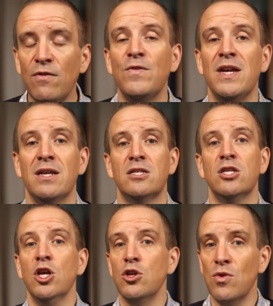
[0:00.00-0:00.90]
fairness,
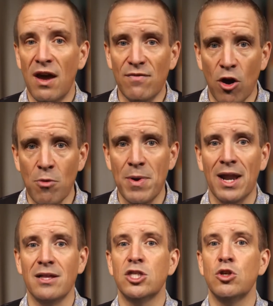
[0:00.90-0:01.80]
you have no
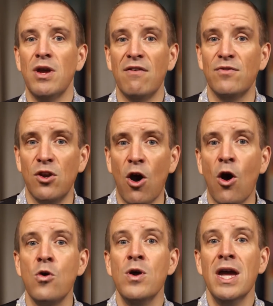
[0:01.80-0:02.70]
balance, you have
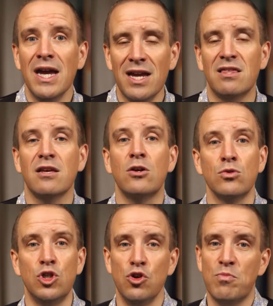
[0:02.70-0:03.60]
no ethical
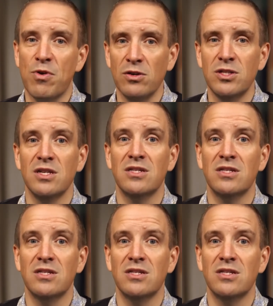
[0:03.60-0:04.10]
due process.